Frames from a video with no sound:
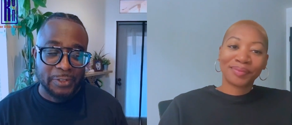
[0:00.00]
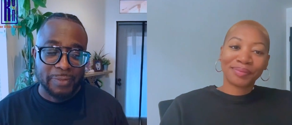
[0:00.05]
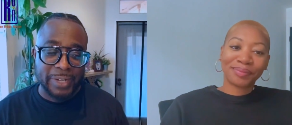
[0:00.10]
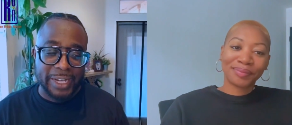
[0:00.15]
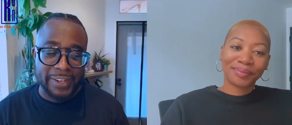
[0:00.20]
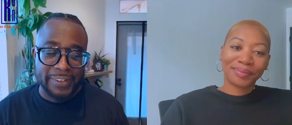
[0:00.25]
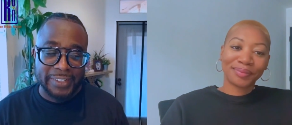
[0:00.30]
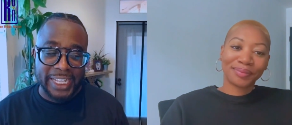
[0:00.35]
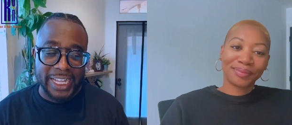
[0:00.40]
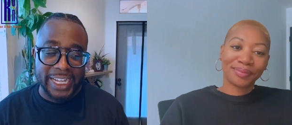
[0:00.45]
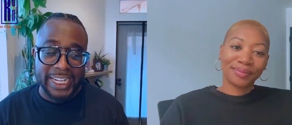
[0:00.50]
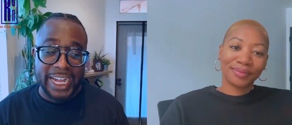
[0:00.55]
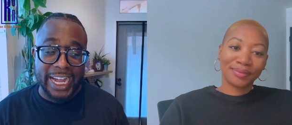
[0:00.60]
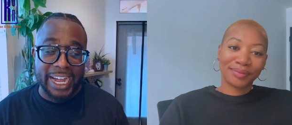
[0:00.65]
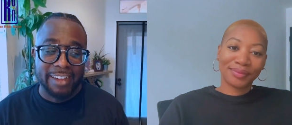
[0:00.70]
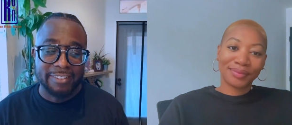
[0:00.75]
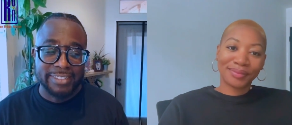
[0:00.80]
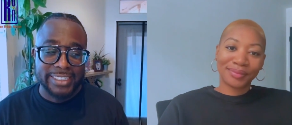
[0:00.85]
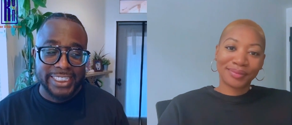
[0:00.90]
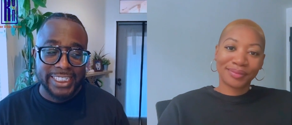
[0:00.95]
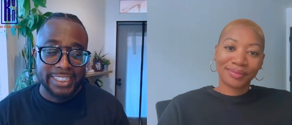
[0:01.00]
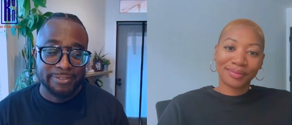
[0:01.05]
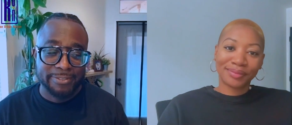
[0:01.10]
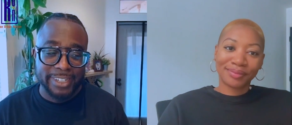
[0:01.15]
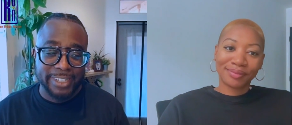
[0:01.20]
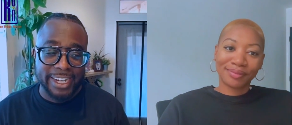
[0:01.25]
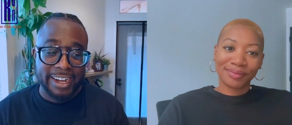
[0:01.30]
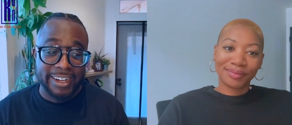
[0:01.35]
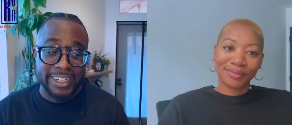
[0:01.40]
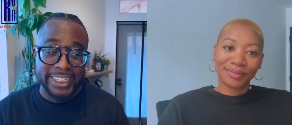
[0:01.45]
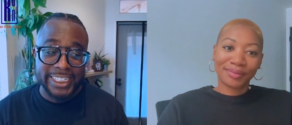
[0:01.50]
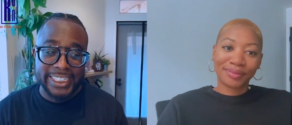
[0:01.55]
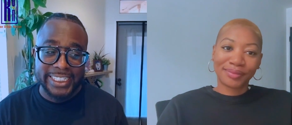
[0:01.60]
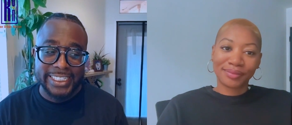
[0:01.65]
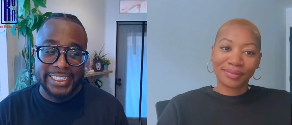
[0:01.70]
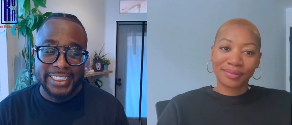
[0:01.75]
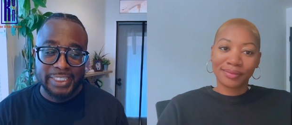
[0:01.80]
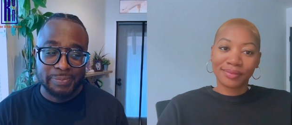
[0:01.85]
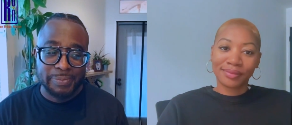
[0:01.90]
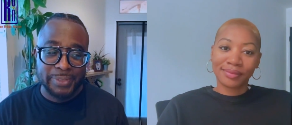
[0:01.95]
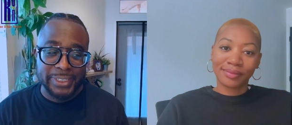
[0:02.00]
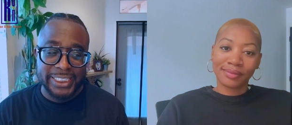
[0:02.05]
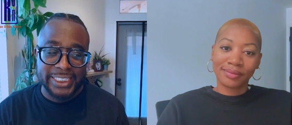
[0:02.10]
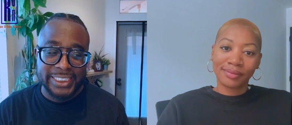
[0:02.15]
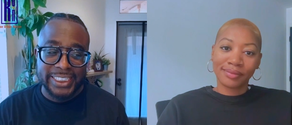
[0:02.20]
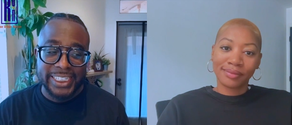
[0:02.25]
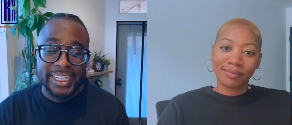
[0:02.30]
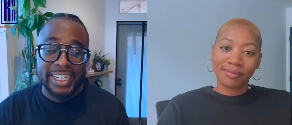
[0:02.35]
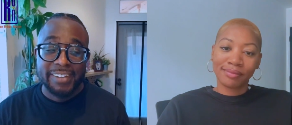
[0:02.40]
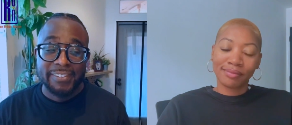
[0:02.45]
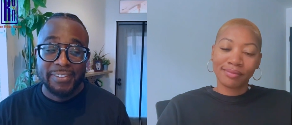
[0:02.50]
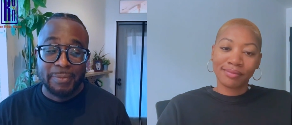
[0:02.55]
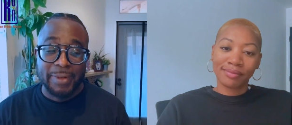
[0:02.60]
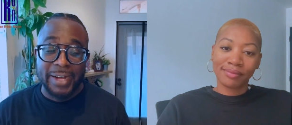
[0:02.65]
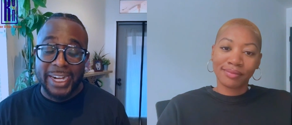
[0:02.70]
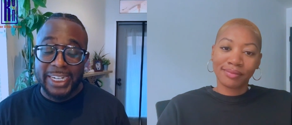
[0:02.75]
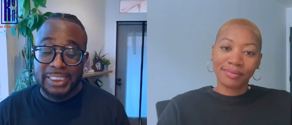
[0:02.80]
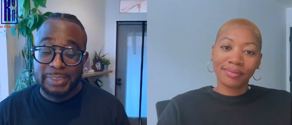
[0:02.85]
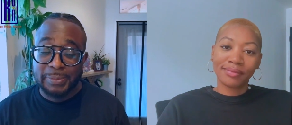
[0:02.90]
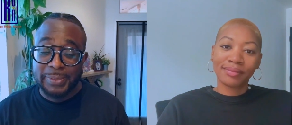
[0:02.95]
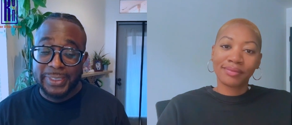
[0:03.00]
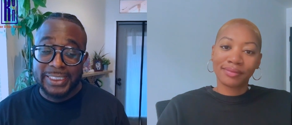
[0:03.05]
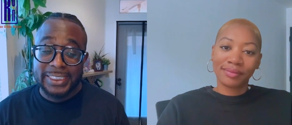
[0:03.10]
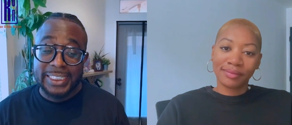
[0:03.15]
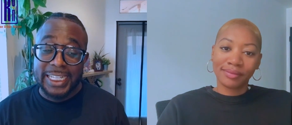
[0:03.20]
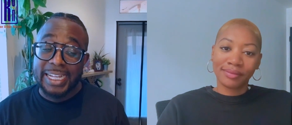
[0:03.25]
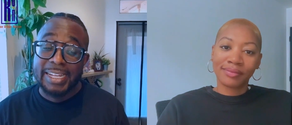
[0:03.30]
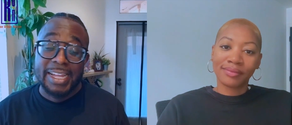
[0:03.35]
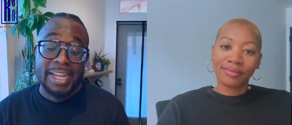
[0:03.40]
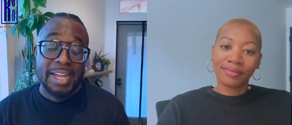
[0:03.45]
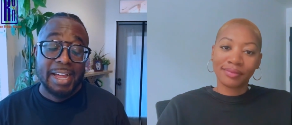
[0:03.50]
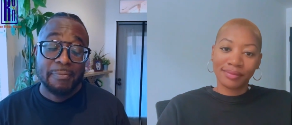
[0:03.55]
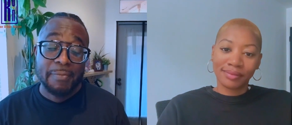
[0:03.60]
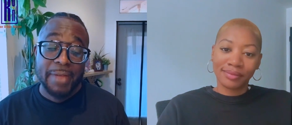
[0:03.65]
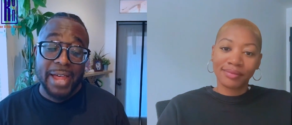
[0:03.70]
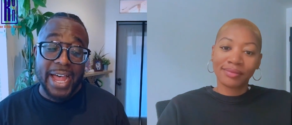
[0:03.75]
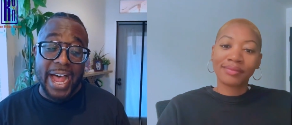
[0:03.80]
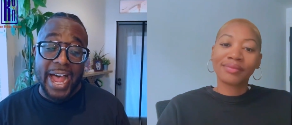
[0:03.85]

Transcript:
Speaker 1: about like how different our kids experience my experience. Like, man,